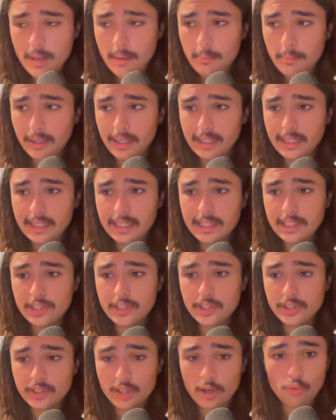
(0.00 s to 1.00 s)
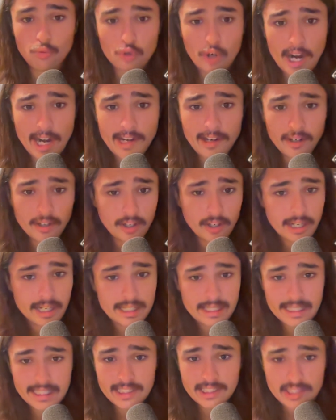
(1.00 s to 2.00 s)
But it is rare
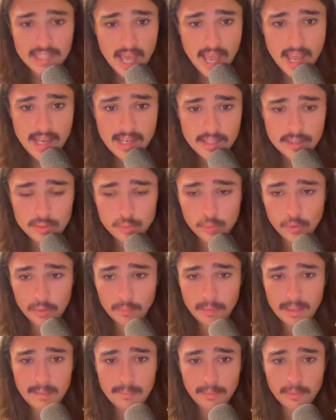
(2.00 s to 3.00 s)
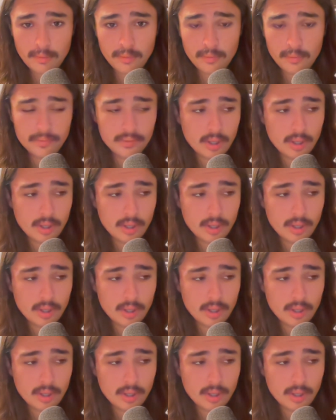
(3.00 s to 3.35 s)
in these days where people